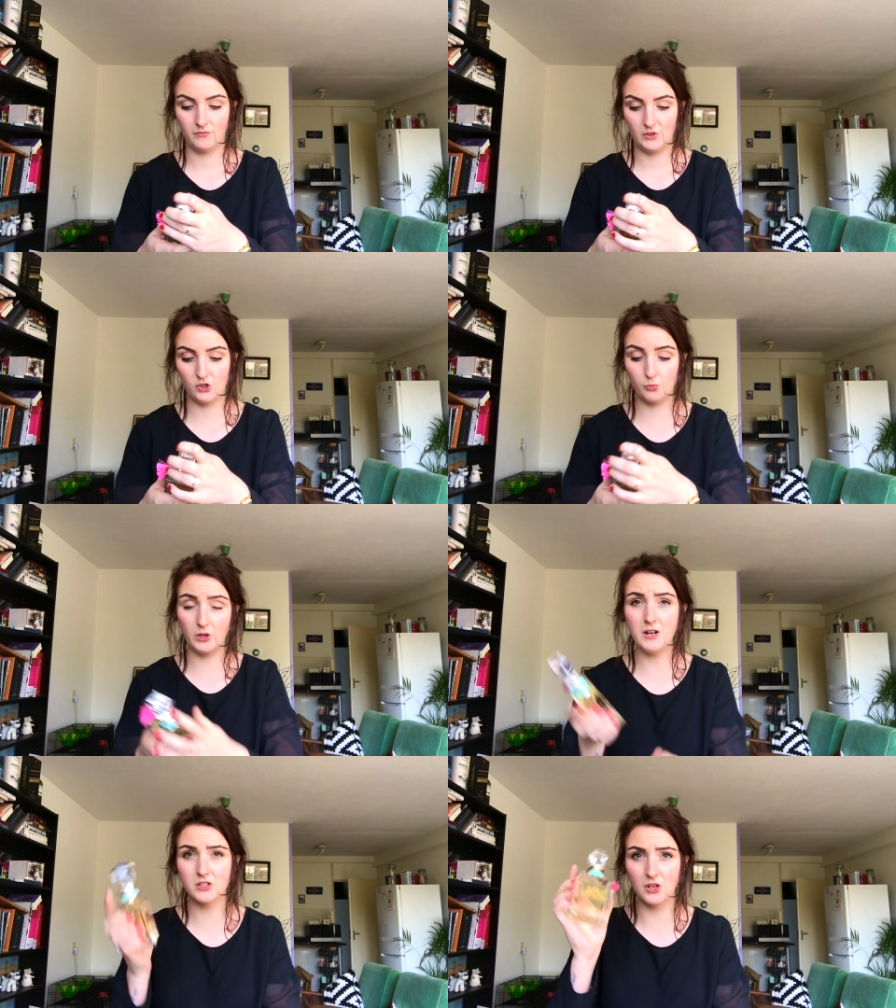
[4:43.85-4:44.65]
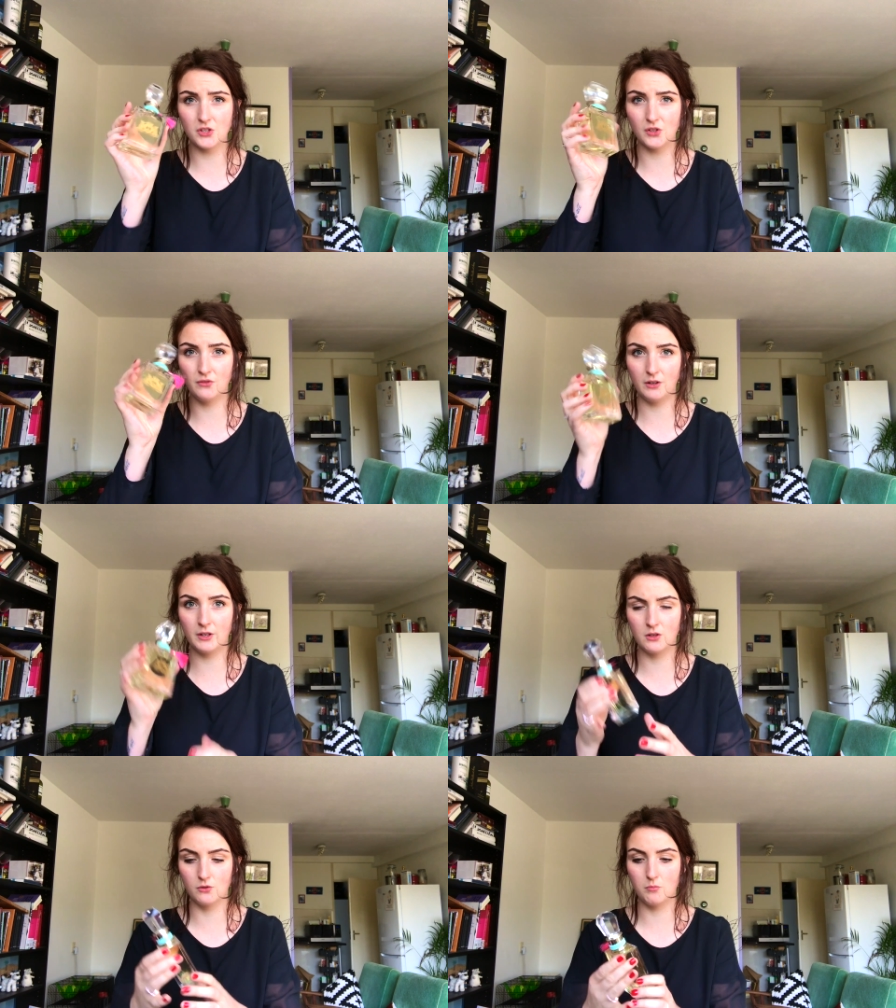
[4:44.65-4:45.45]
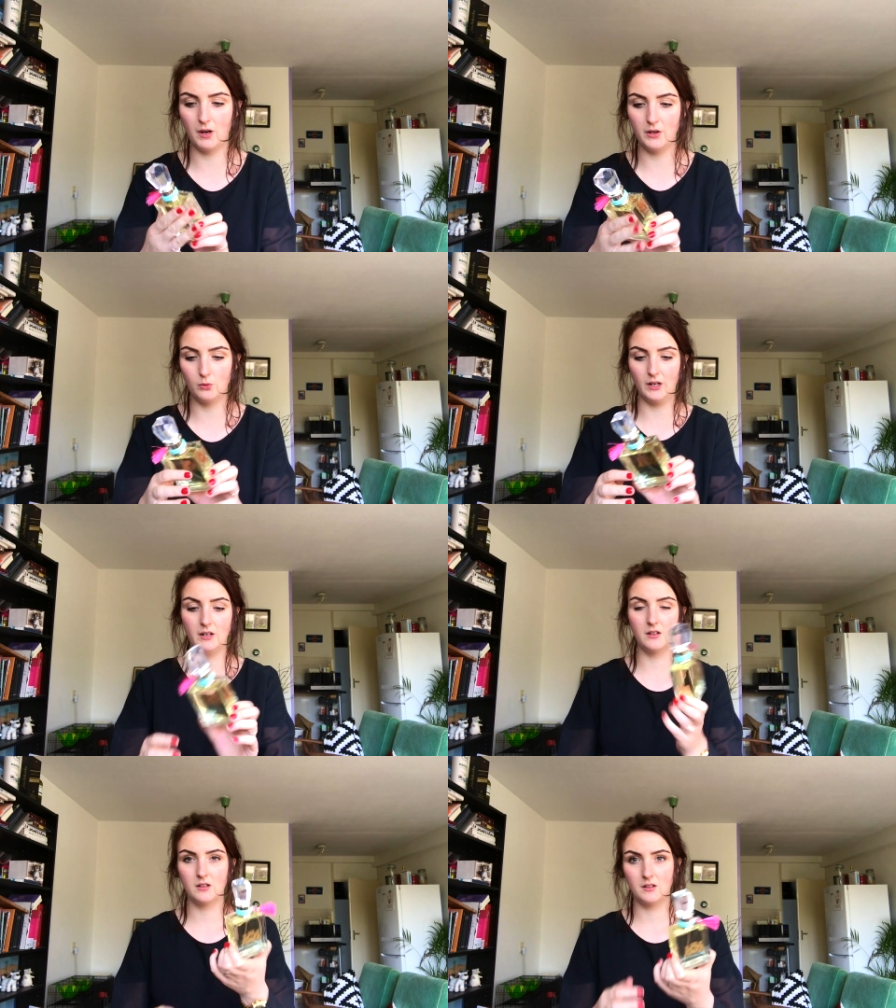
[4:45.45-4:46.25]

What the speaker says: Spray is also very good, by the way.